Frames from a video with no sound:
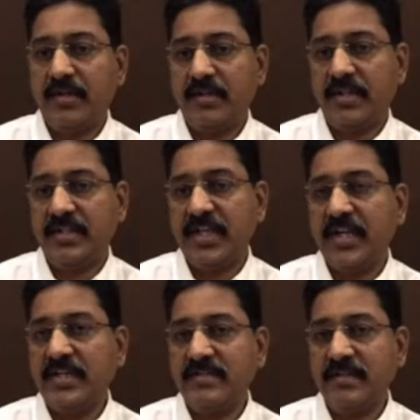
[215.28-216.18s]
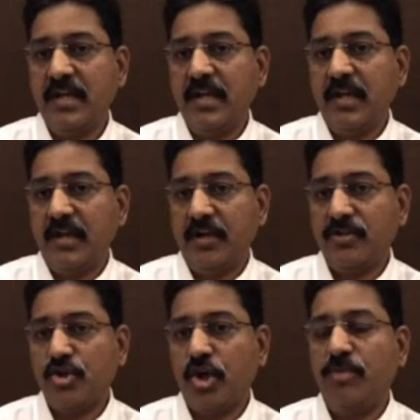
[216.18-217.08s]
thickness and also
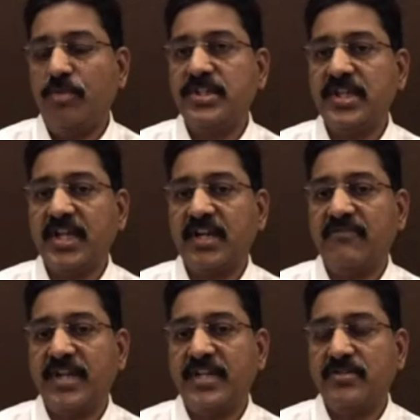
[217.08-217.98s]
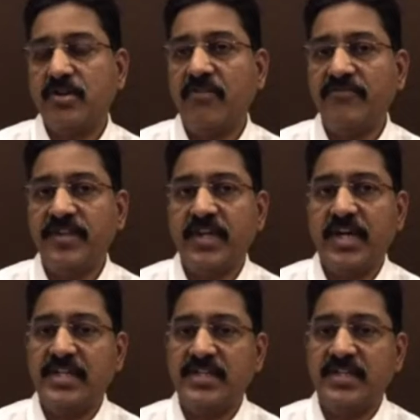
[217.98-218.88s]
how much circumference of the
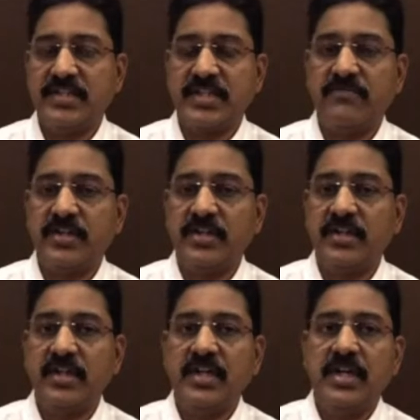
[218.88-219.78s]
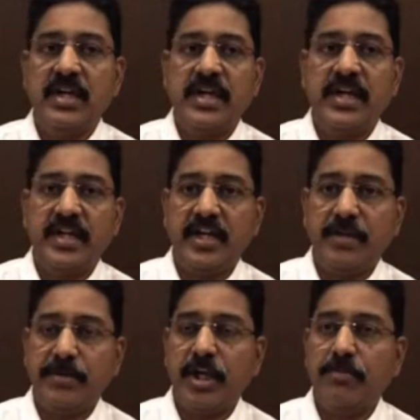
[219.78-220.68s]
arch it is covered, and depending
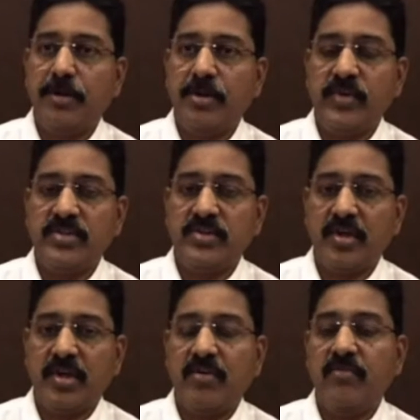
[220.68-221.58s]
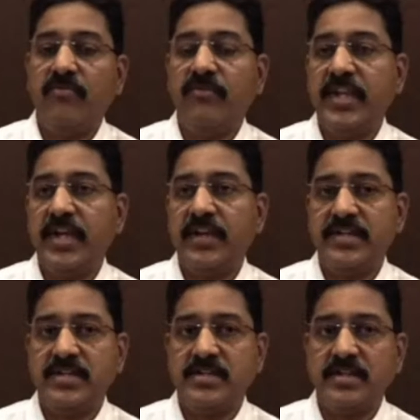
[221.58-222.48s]
upon which we take
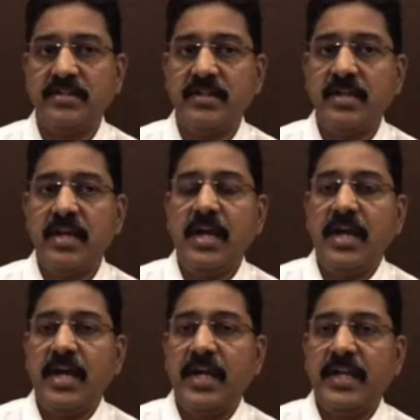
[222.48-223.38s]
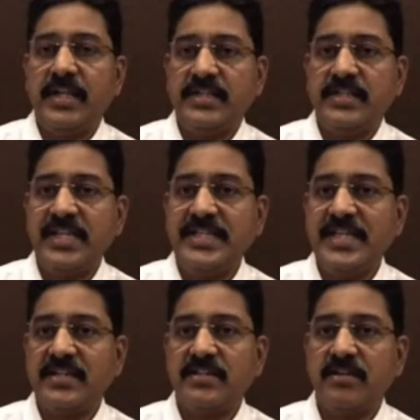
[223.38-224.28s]
decisions. And this
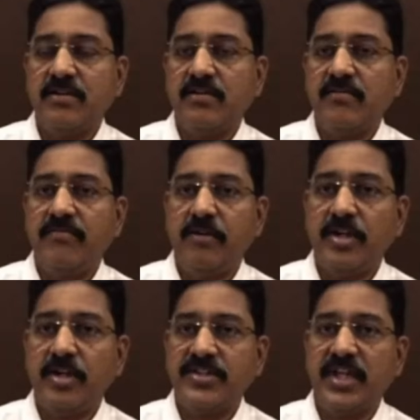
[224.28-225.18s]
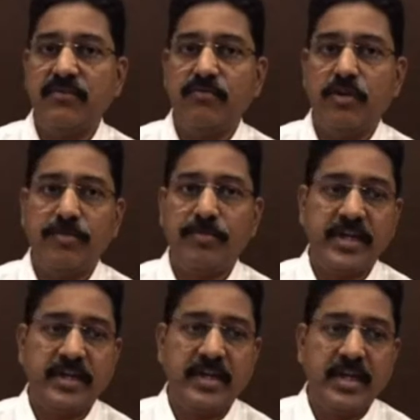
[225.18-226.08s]
LCX ostial involvement